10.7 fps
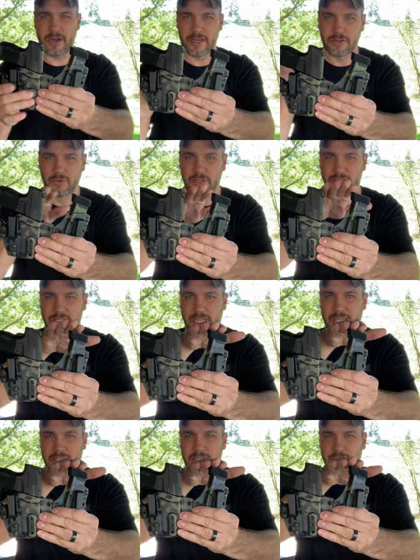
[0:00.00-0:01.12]
And you can
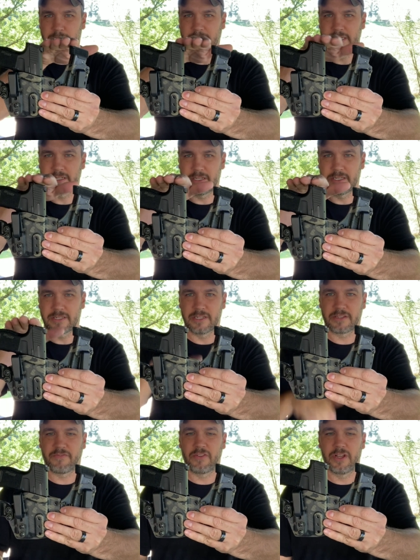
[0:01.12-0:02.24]
see it just basically
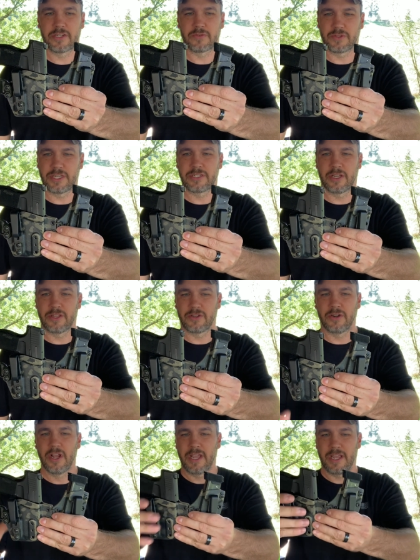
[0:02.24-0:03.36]
sits flush with each other.